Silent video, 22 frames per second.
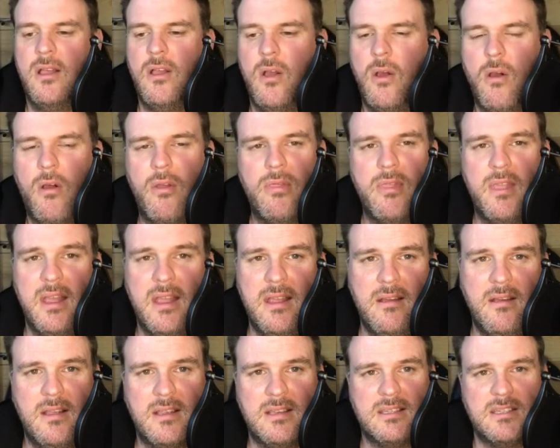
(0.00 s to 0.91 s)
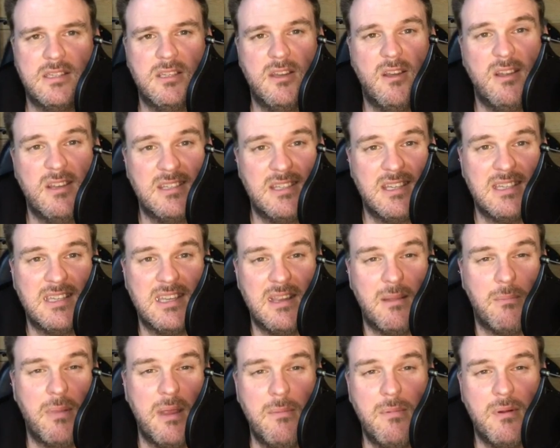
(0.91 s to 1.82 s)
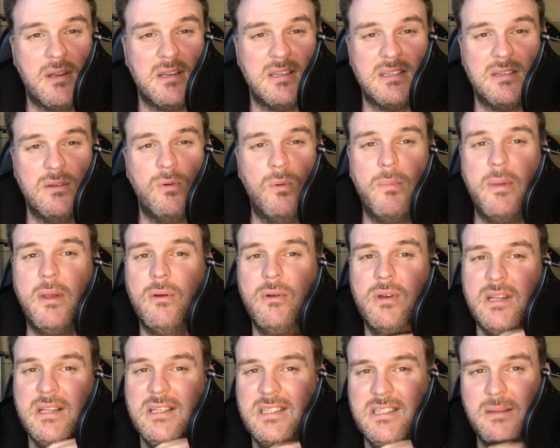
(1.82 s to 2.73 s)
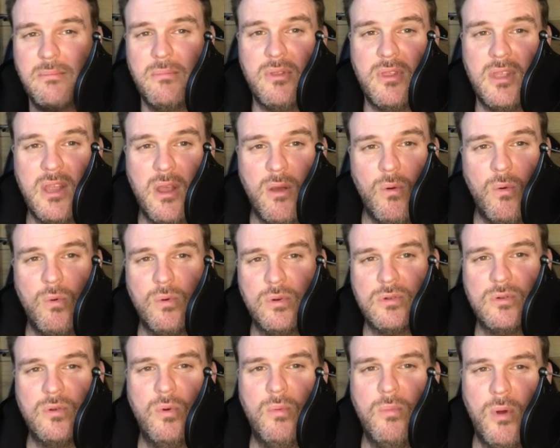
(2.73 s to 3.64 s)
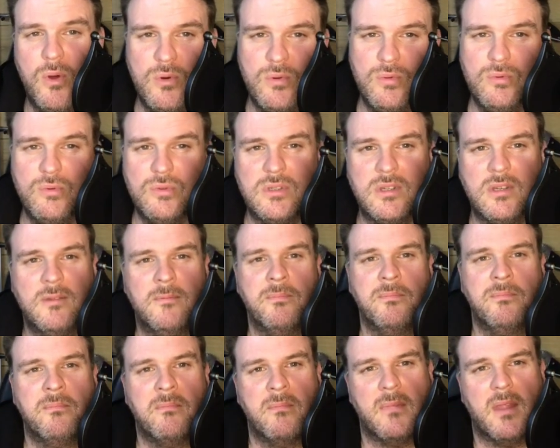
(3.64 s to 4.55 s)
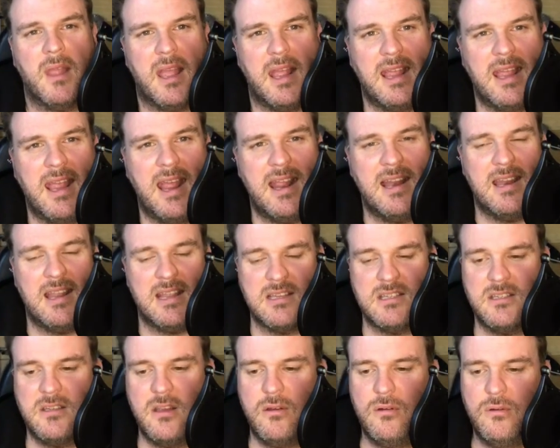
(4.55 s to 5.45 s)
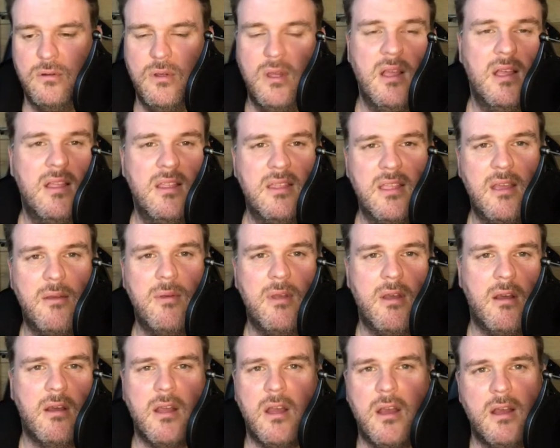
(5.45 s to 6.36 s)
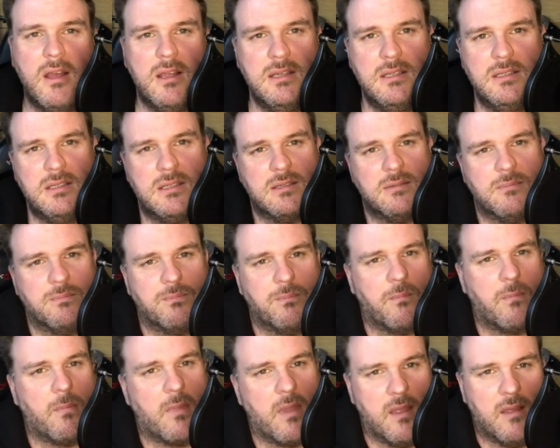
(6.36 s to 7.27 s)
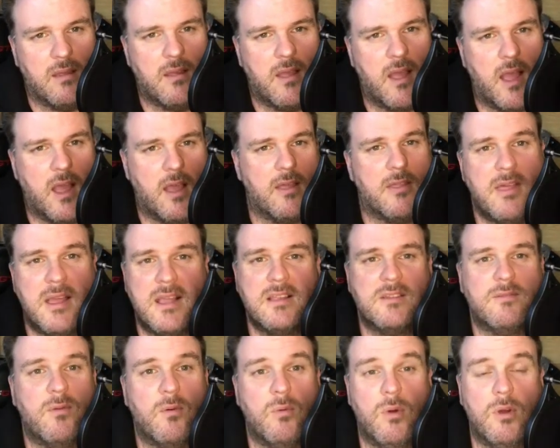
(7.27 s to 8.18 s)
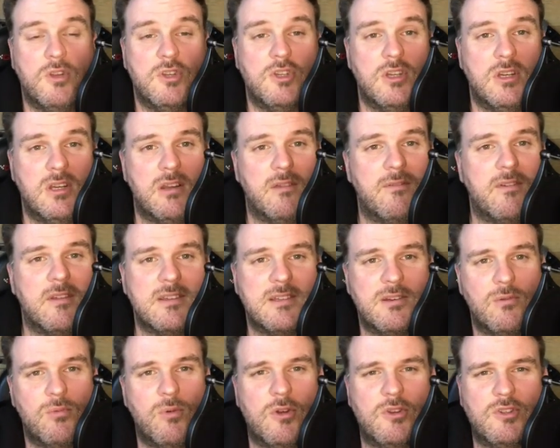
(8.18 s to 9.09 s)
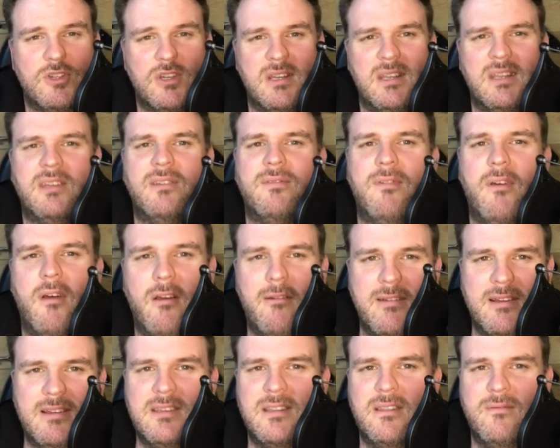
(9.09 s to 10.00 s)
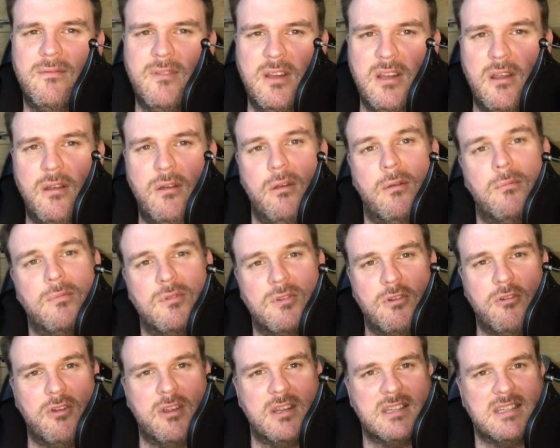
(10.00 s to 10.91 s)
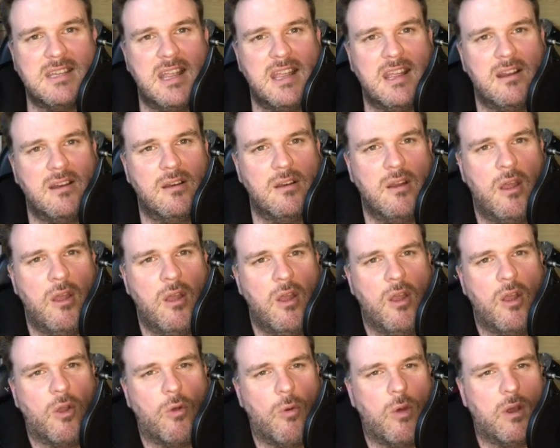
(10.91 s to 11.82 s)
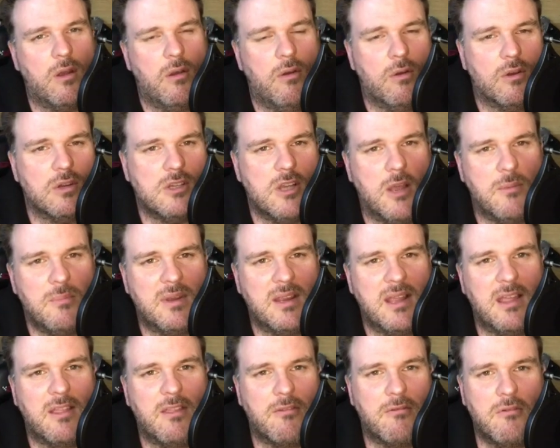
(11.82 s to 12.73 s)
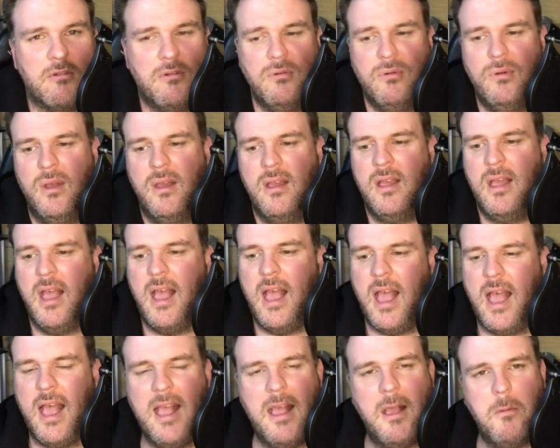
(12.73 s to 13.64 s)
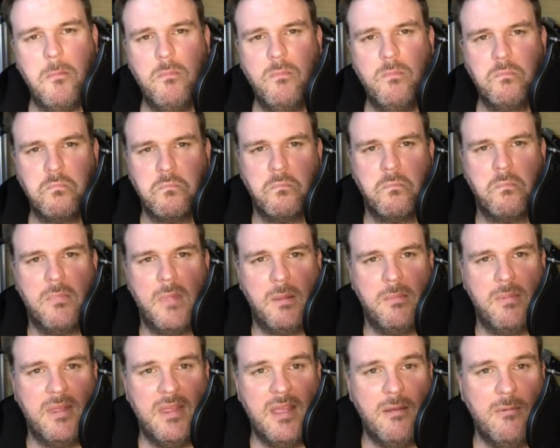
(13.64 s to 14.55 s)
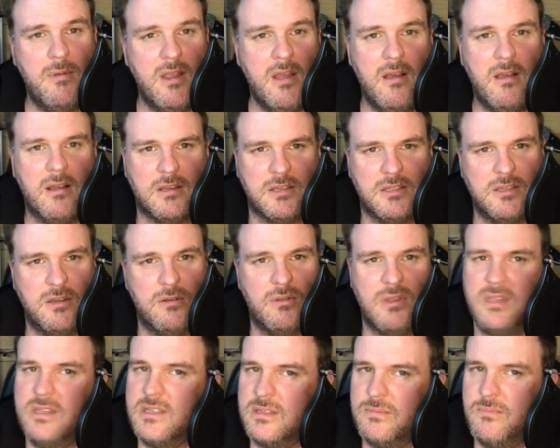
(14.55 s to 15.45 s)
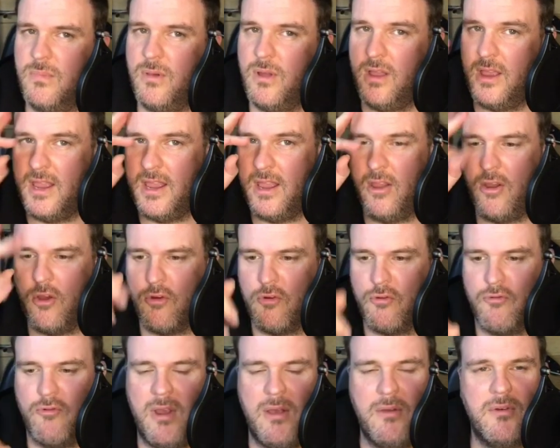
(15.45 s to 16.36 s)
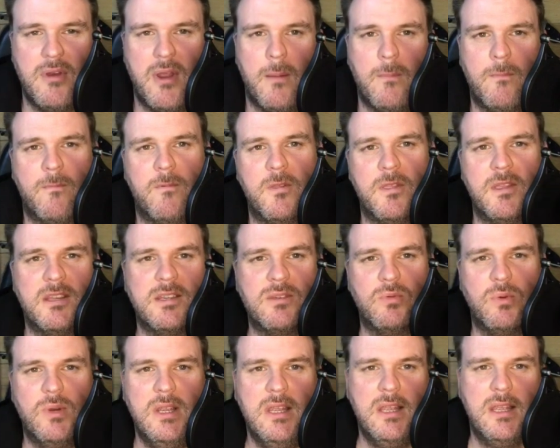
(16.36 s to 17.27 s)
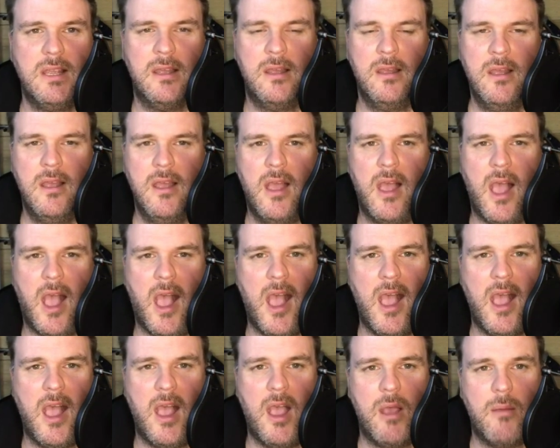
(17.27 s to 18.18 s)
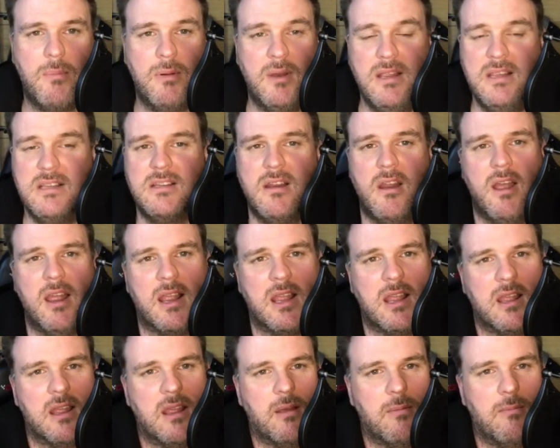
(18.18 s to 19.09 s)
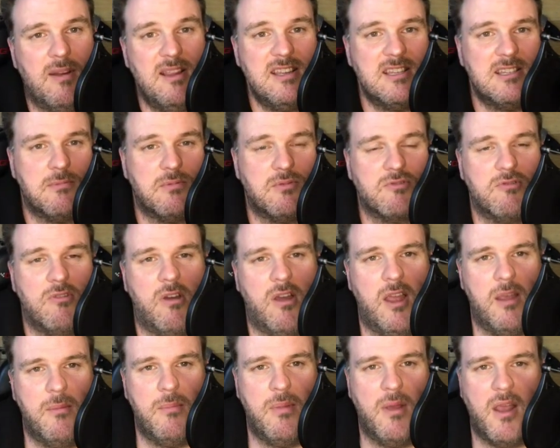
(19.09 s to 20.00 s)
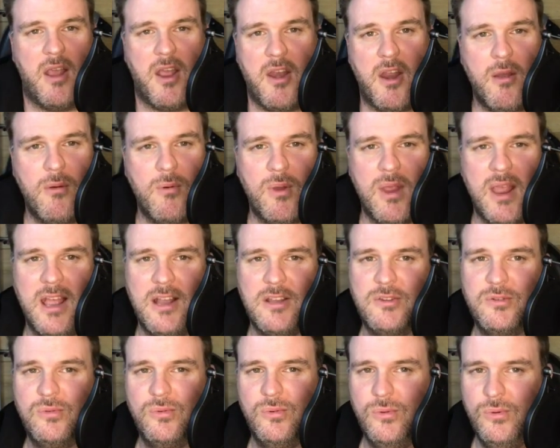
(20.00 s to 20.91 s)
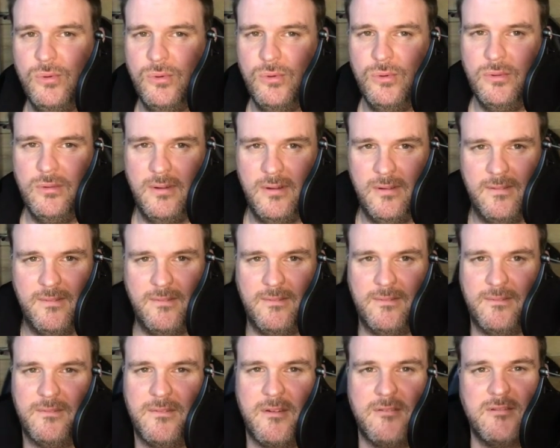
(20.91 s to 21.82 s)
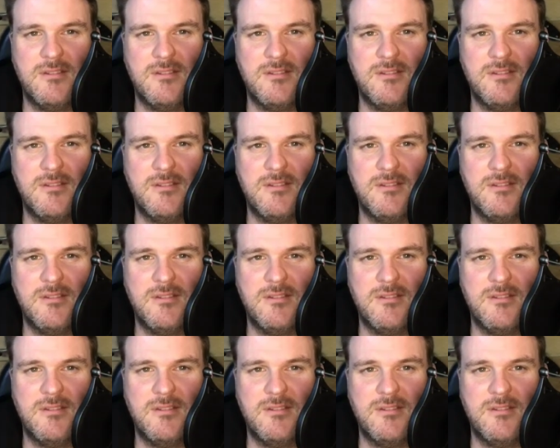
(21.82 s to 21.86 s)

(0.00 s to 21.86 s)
on there. It's nice to see that people are still building some of the old school models and getting there. So there we are, guys. Thanks for watching. If you're still watching this far into the video, I'm sorry it's taken quite a long time to get through. But there we are. So that's my roundup for this week. Please like, please subscribe, and I will catch you all very